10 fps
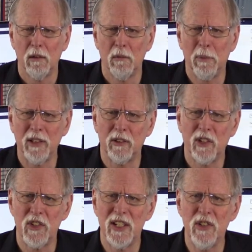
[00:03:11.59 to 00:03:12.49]
But
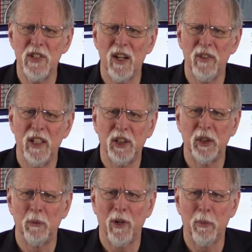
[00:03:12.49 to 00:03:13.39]
does this
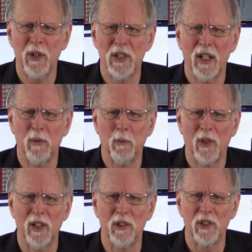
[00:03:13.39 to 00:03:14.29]
definition represent what
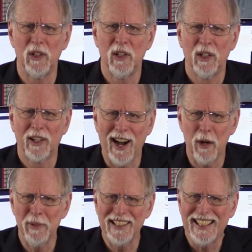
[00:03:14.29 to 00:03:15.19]
is
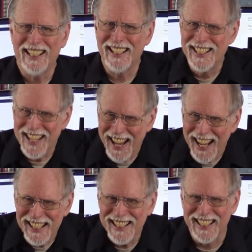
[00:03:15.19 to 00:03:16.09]
commonly
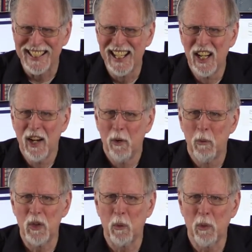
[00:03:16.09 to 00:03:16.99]
intended
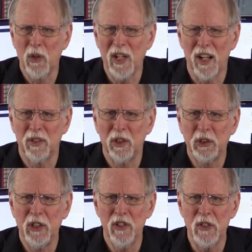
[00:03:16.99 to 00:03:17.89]
when the word
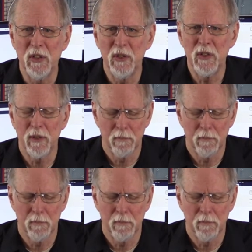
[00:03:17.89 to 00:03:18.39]
evolution is used?